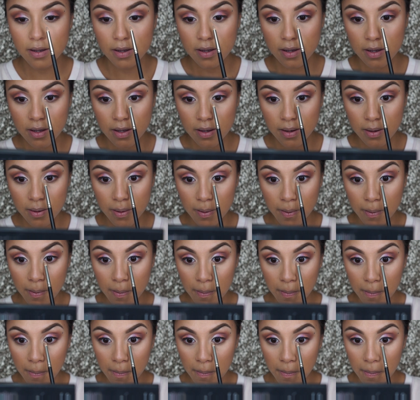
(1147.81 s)

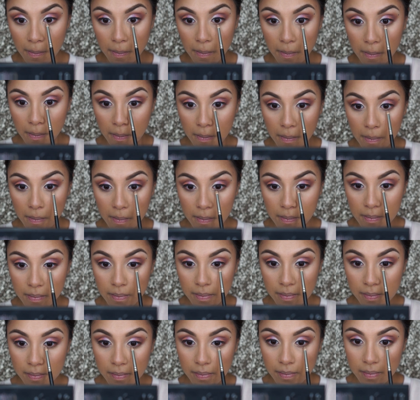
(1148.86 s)

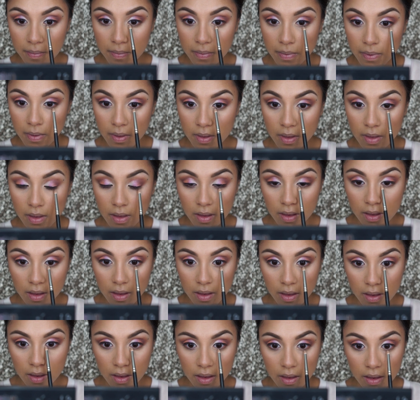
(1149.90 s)

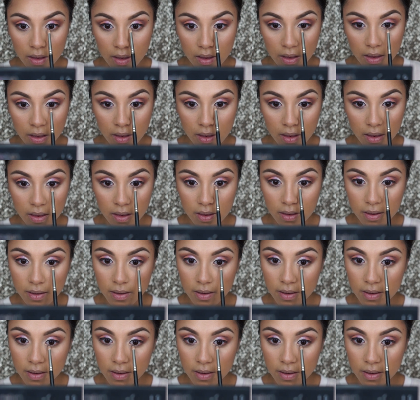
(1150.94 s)
(silence)